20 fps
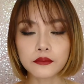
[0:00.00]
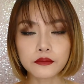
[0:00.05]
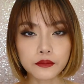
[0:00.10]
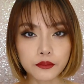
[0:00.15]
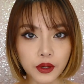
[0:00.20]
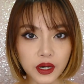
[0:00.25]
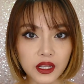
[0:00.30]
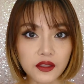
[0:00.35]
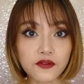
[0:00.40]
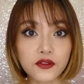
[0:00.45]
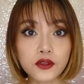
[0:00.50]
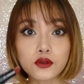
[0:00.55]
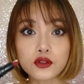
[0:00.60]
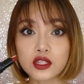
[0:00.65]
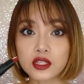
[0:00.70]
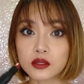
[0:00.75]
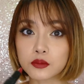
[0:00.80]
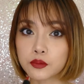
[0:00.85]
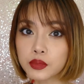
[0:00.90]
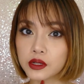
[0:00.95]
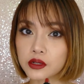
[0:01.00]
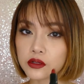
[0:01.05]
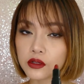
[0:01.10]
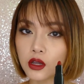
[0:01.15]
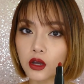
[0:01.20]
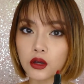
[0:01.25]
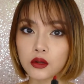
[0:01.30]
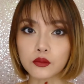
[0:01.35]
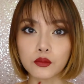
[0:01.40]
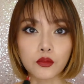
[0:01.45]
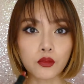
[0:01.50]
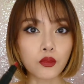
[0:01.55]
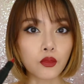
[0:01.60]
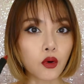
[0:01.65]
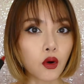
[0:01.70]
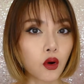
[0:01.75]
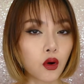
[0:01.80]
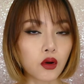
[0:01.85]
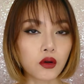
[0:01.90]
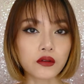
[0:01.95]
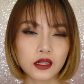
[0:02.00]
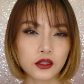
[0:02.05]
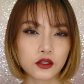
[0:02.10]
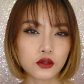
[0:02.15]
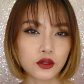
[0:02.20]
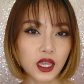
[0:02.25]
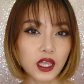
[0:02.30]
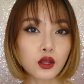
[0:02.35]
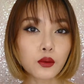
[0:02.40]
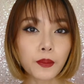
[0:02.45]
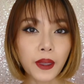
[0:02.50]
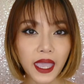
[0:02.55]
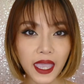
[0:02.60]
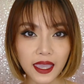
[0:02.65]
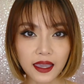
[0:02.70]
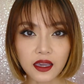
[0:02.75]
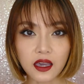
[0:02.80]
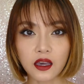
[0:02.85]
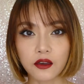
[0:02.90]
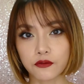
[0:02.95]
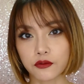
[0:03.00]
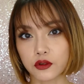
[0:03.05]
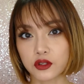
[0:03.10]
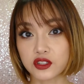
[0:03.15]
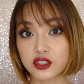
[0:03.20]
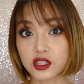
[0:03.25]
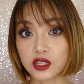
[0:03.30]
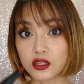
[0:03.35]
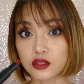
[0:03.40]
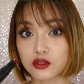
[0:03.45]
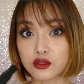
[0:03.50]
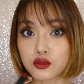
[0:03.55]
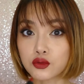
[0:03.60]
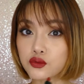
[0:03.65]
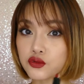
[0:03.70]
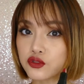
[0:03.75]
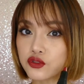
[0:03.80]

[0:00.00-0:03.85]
But if you just build on more, you get opaque coverage in 2